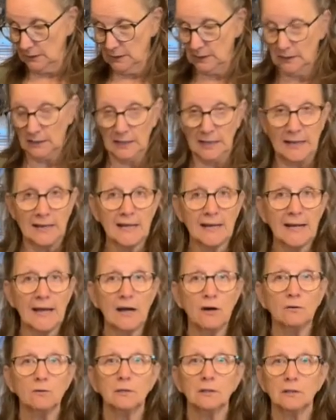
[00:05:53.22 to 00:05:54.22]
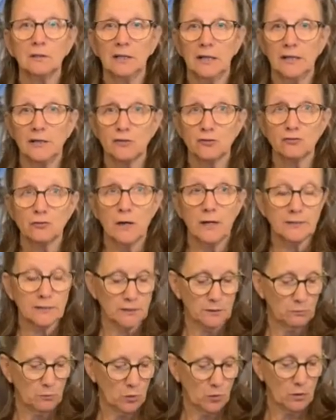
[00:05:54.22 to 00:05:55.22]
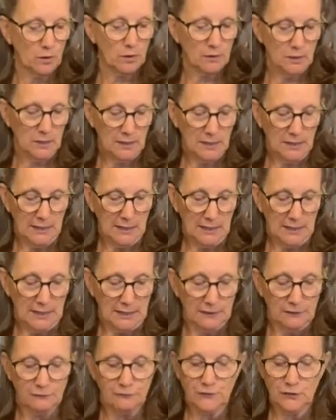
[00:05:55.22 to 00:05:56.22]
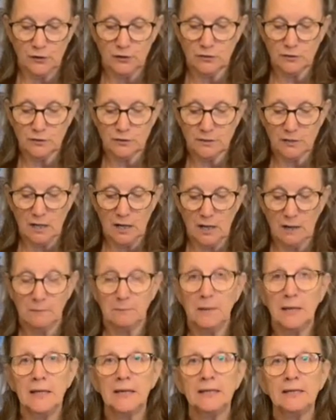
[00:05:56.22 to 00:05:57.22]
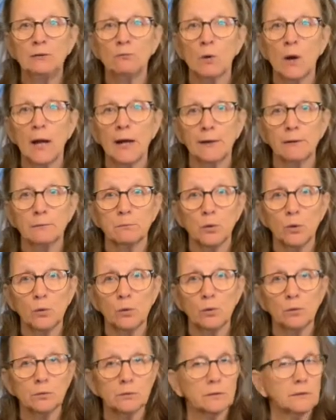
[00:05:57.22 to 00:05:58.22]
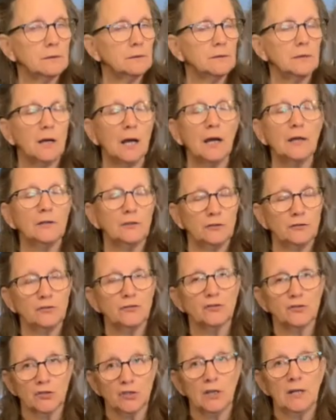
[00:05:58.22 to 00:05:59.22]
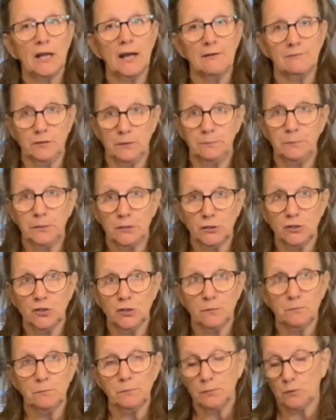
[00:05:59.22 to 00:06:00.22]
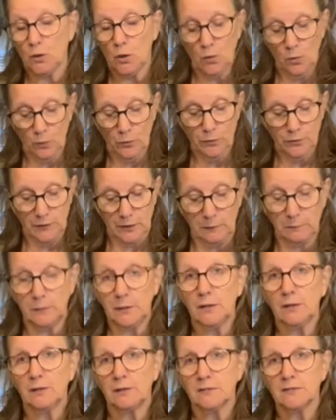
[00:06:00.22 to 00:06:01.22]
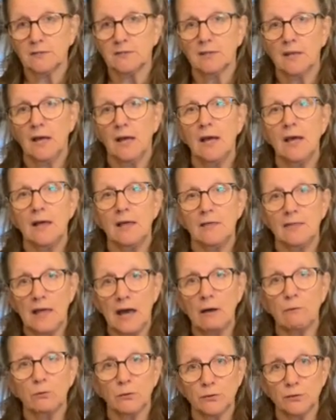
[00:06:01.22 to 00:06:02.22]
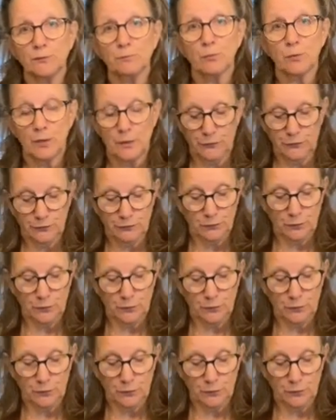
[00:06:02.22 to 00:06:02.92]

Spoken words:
lay it out, let it dry some more. If there's any rot or mold, you're just gonna have to pitch the whole thing because that will spread through